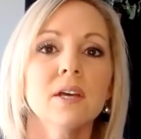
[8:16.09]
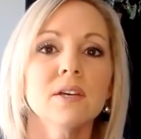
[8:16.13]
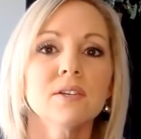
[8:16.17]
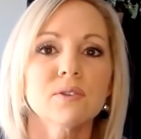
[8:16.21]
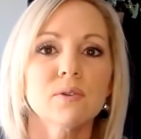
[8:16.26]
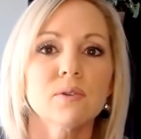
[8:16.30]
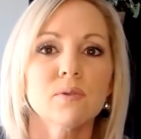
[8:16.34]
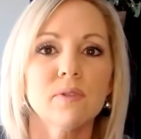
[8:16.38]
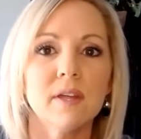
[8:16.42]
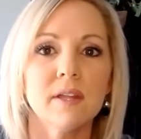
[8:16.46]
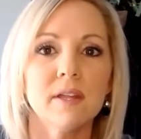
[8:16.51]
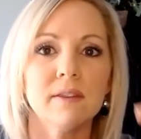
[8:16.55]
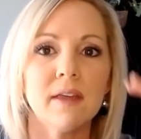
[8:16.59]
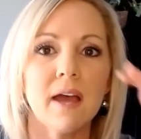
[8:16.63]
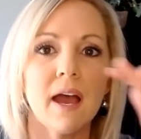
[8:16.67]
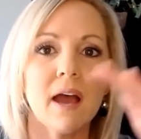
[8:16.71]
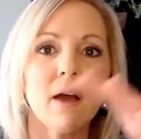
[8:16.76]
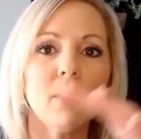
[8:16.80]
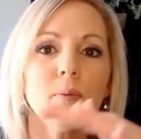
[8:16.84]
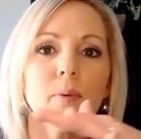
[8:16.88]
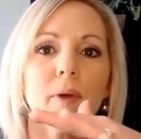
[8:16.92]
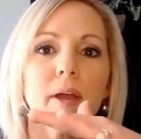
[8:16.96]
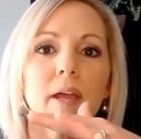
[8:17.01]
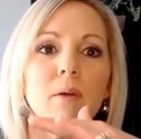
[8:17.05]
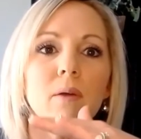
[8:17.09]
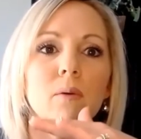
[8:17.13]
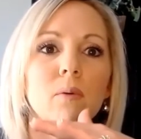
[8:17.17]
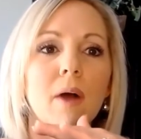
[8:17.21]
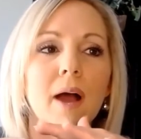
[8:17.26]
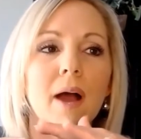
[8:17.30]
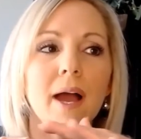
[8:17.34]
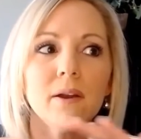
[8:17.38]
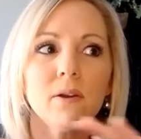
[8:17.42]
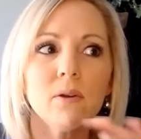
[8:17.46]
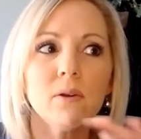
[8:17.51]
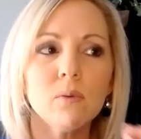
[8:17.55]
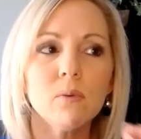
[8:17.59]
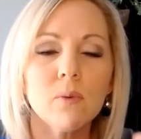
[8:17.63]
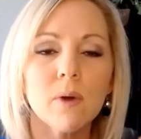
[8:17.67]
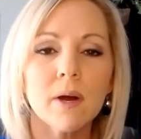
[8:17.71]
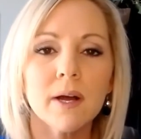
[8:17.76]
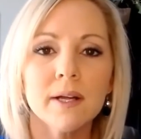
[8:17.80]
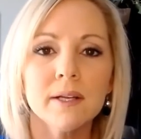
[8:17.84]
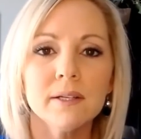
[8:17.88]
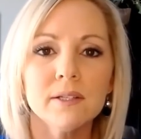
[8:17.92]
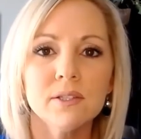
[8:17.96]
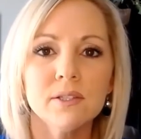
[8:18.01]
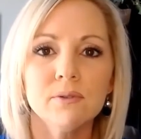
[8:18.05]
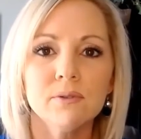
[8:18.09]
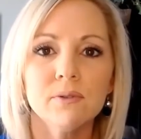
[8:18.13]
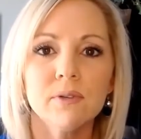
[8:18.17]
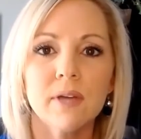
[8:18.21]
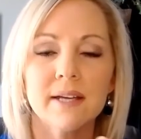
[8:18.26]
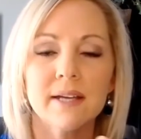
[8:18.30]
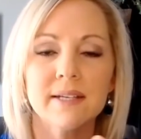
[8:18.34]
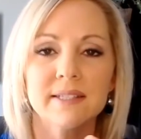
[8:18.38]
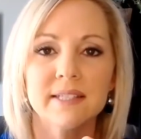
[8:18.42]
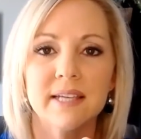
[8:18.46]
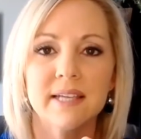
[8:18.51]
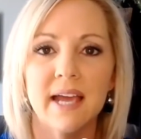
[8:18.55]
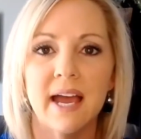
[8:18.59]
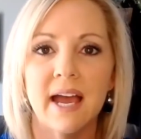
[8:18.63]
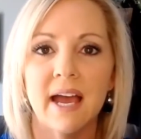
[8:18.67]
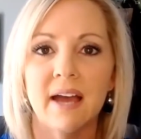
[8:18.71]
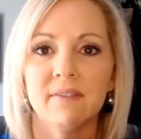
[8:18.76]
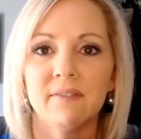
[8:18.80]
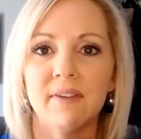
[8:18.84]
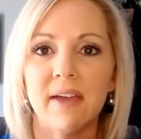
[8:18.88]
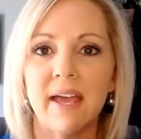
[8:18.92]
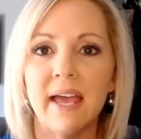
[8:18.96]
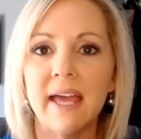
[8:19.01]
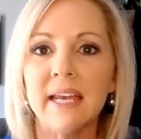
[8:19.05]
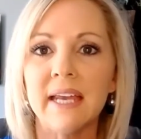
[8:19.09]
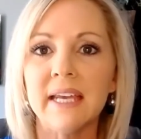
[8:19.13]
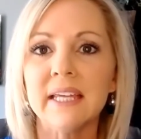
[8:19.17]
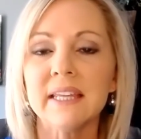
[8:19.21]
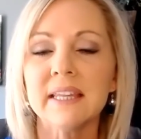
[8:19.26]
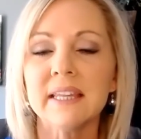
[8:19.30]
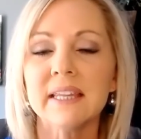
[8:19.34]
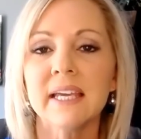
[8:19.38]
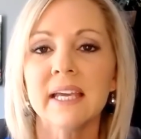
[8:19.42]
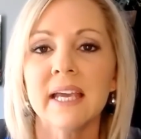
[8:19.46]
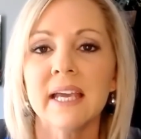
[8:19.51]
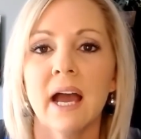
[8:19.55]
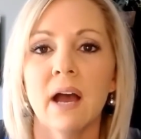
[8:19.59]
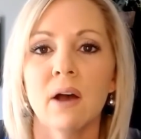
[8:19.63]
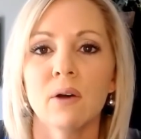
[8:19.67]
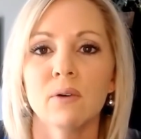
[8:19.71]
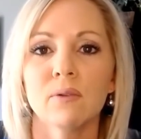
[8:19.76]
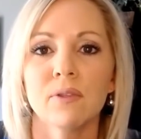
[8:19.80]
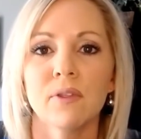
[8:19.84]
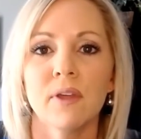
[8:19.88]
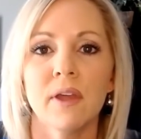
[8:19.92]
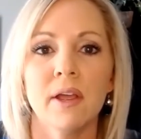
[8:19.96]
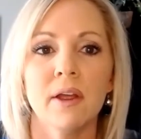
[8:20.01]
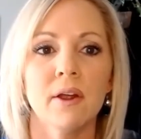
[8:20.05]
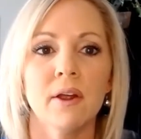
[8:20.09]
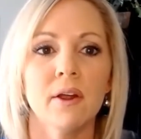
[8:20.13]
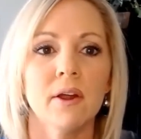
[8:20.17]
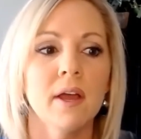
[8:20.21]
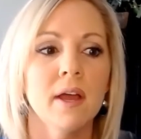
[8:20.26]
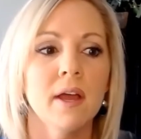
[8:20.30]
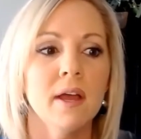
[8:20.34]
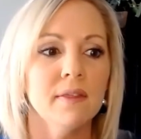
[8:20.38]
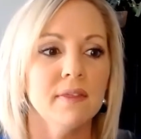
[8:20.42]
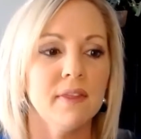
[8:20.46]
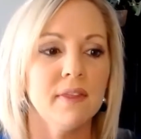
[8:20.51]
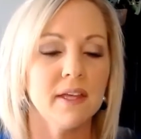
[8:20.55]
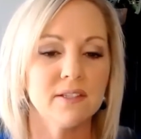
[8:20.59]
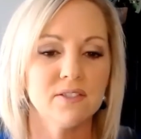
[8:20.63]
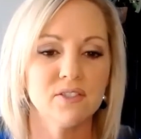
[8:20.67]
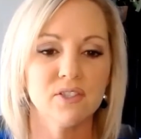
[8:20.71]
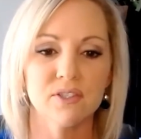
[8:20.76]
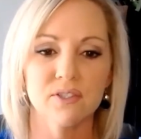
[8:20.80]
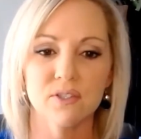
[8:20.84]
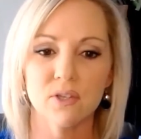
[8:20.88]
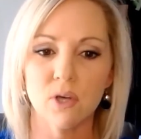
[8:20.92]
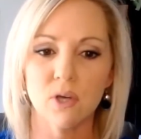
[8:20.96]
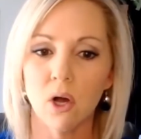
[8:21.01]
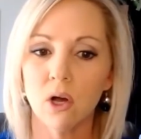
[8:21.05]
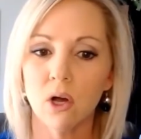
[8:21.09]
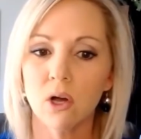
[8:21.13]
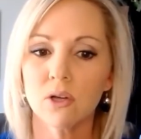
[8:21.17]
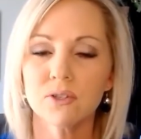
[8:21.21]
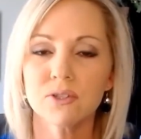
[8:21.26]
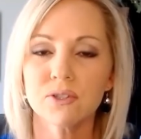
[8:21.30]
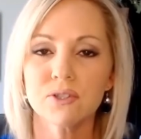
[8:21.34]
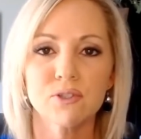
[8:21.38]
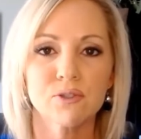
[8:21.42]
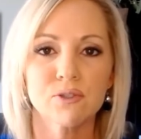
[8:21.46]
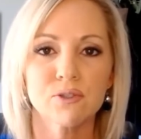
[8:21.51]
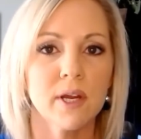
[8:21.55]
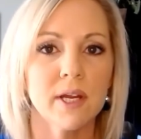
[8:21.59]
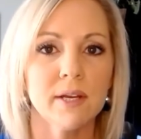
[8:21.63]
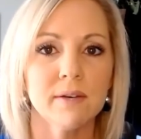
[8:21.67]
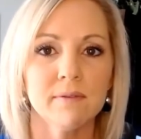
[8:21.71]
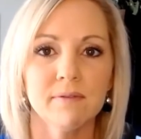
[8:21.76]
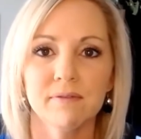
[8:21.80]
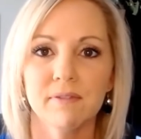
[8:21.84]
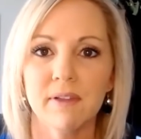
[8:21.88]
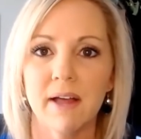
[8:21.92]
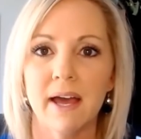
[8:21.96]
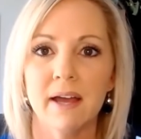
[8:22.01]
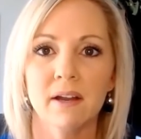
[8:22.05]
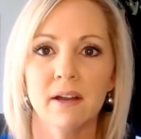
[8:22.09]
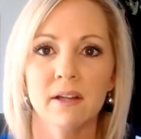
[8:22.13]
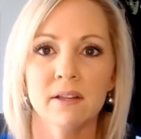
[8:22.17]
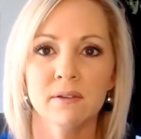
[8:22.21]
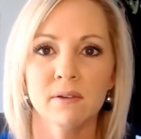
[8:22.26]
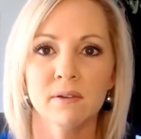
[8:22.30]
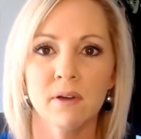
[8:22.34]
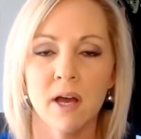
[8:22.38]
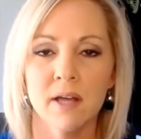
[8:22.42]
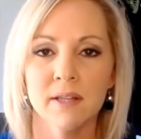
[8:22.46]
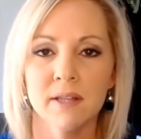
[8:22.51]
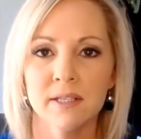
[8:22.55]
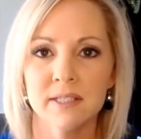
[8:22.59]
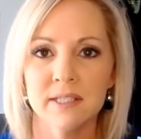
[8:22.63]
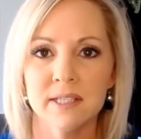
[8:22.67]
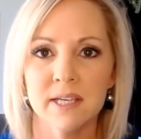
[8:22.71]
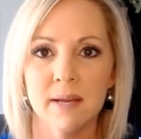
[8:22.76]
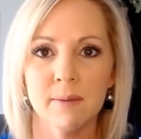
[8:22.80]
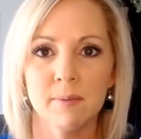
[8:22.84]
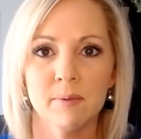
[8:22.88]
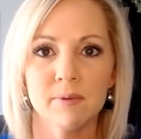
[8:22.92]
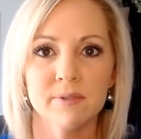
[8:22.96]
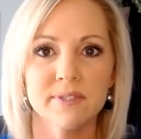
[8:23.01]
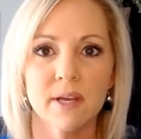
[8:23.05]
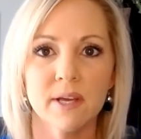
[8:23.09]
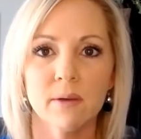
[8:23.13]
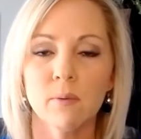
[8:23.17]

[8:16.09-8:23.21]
So then that way, I don't want you guys to have anything out there that's just all straight flat on the tables.